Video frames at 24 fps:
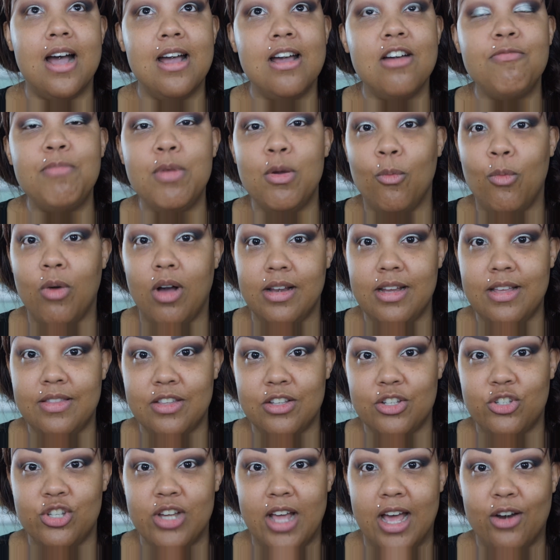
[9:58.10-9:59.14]
I have been wanting
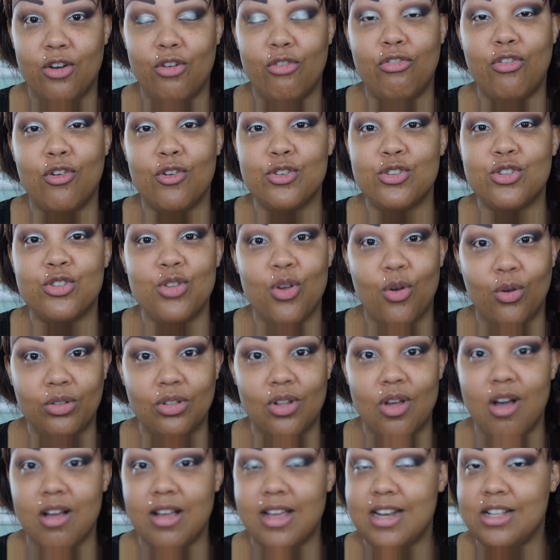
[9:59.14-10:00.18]
this shadow for so
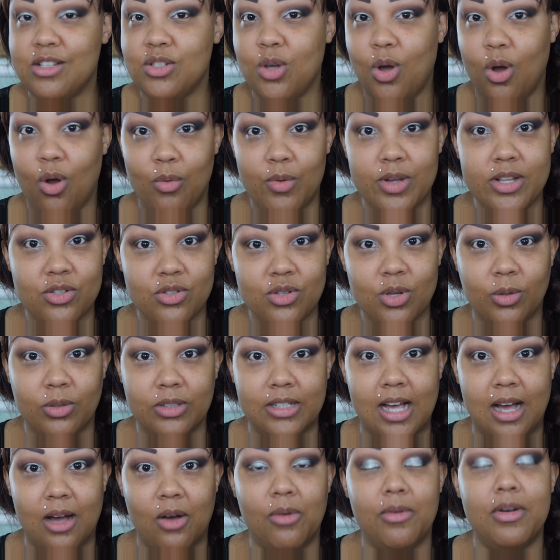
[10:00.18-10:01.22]
long and it's always
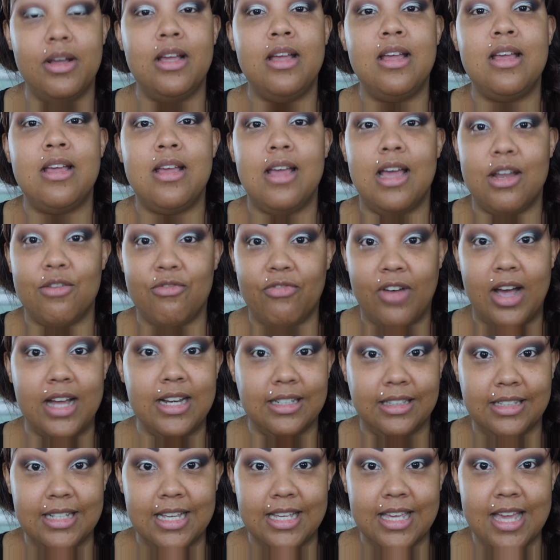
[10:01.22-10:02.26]
sold out, and
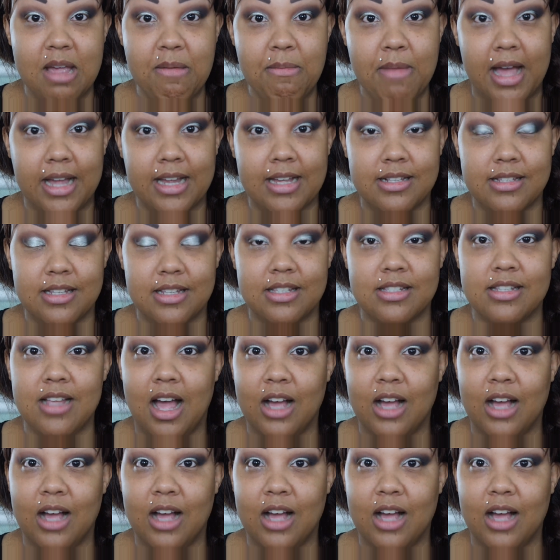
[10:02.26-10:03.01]
finally it came back into